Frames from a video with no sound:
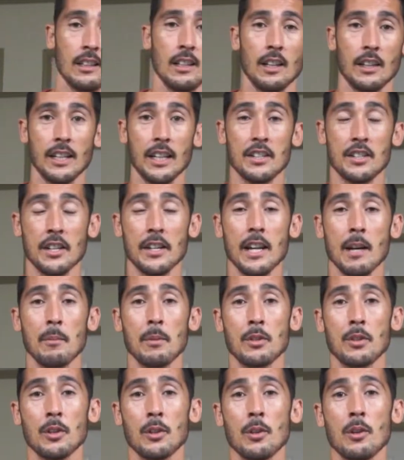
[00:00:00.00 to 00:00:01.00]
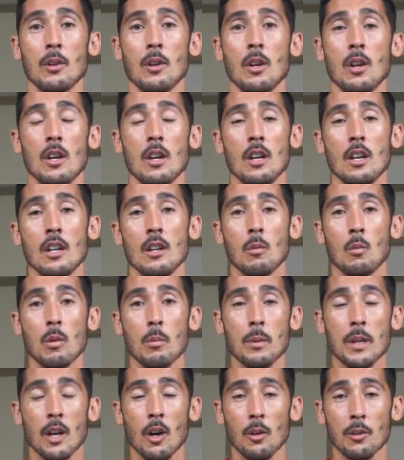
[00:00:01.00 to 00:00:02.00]
Okay, so number two, when
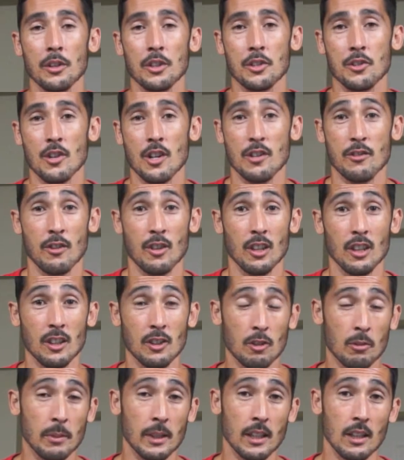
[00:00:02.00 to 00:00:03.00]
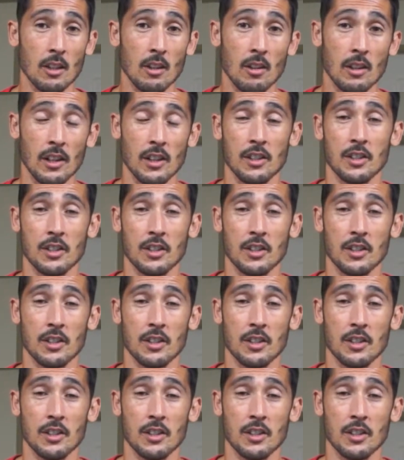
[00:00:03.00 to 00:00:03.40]
we hold the stretch for a little bit longer,